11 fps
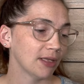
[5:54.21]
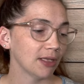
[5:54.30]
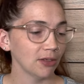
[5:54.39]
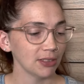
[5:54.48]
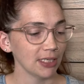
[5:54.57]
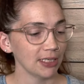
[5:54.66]

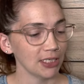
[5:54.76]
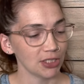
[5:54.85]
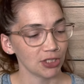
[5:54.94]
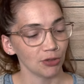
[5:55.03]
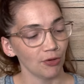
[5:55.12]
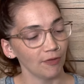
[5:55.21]
Looks like there's
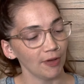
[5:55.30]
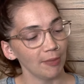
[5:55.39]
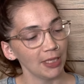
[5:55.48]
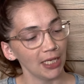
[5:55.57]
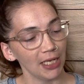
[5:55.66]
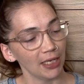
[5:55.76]
two of them
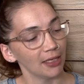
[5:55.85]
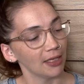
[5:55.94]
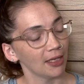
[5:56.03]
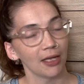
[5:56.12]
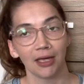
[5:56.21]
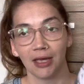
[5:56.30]
in there.
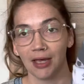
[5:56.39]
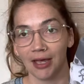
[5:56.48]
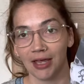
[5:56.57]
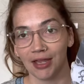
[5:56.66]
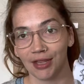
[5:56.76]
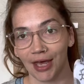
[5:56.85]

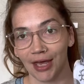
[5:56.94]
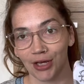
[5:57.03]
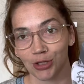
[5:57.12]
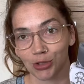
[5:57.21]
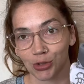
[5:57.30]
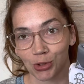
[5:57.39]
They
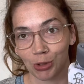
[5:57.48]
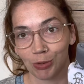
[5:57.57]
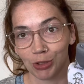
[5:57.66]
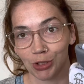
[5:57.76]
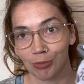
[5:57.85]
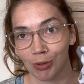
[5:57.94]
are super
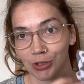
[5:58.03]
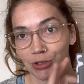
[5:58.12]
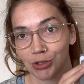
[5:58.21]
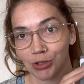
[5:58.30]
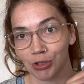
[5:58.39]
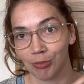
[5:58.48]
duper
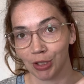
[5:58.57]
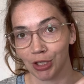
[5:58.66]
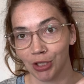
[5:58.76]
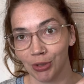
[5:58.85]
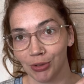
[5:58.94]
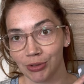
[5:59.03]
duper
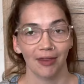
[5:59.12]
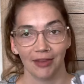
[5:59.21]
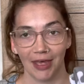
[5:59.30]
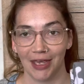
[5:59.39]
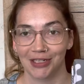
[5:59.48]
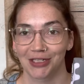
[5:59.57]
cute.
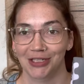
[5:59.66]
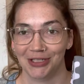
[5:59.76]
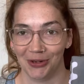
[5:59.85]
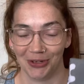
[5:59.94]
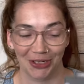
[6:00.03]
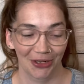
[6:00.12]
They're just so
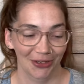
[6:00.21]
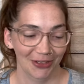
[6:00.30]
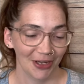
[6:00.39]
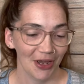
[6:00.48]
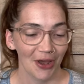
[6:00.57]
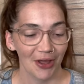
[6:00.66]
cute.
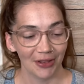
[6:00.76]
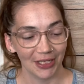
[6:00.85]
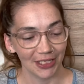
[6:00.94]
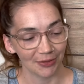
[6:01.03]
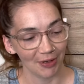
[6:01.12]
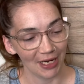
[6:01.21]

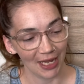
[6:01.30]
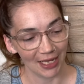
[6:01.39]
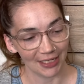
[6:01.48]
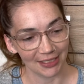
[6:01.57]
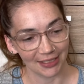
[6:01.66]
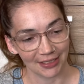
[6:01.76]
This one
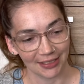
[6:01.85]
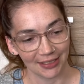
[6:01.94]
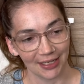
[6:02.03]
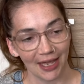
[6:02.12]
has